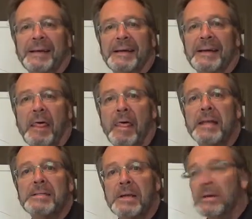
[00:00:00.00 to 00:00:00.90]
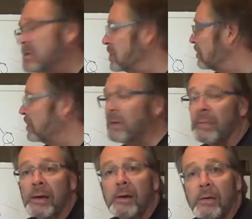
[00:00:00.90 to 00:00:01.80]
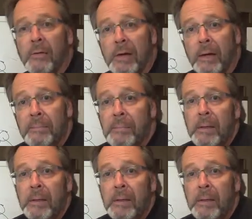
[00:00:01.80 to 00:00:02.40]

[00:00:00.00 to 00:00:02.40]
it's going to ruin their career.